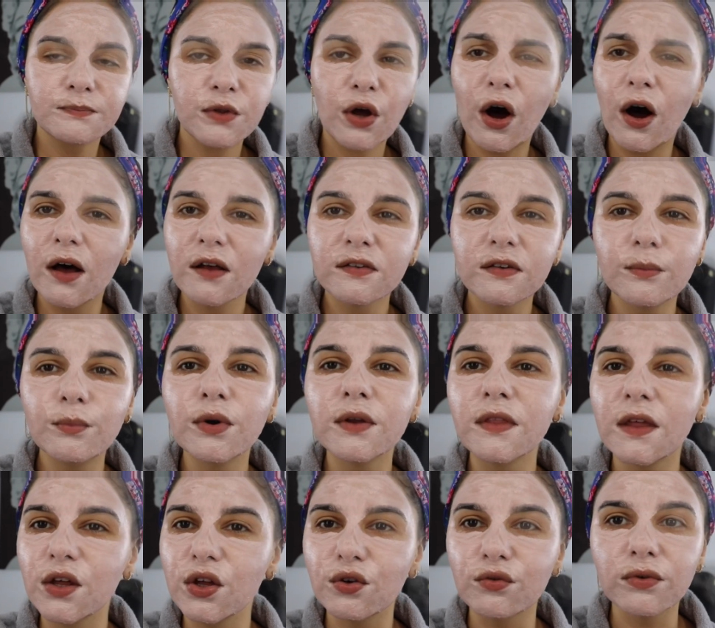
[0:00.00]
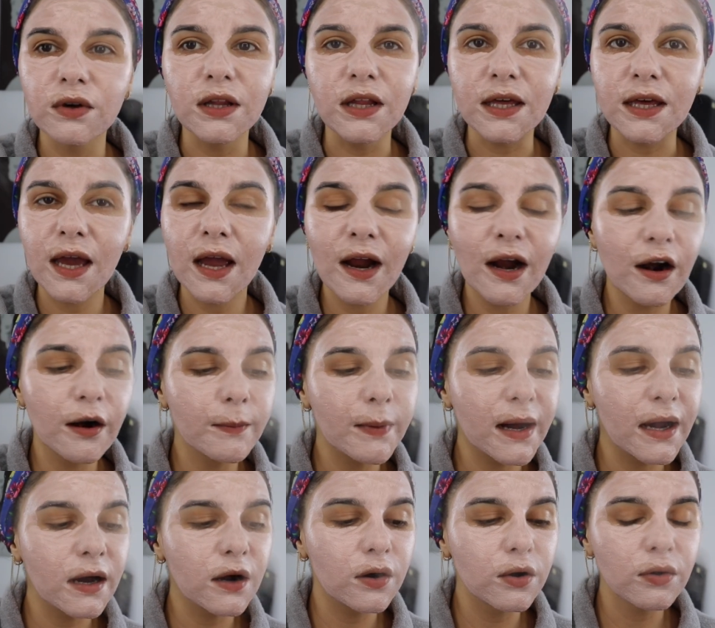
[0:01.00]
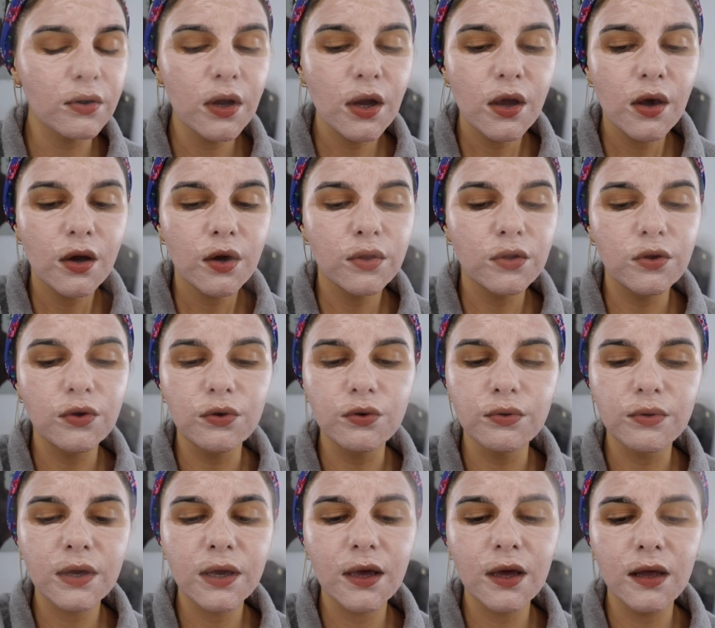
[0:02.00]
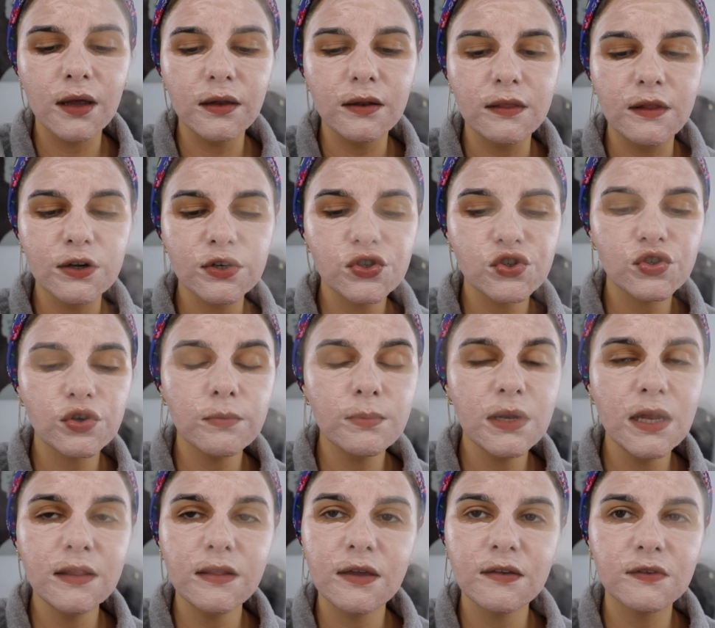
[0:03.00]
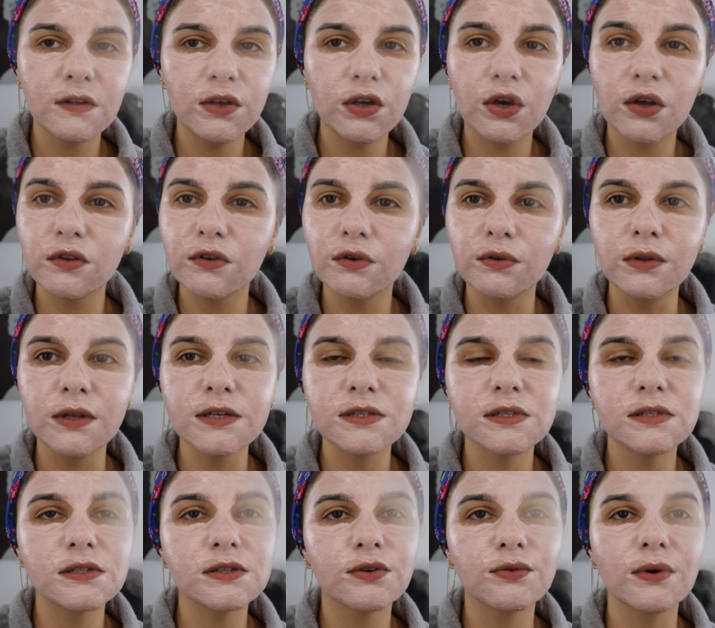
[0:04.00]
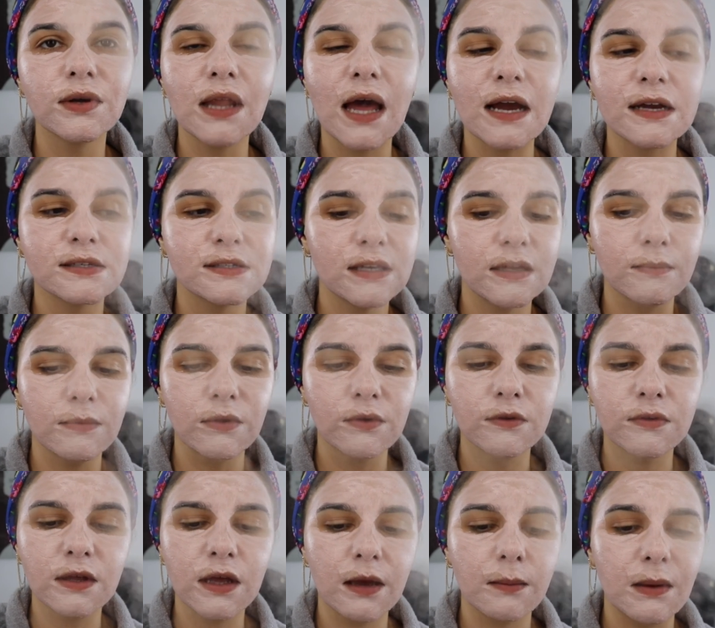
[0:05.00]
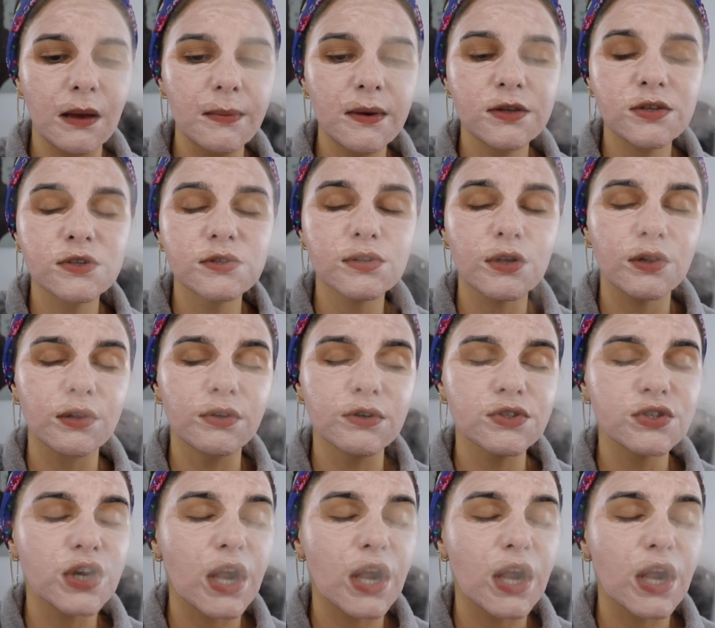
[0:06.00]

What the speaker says: call someone that you really care about. There's so many things that you can do. Listen to relaxing music. Maybe just close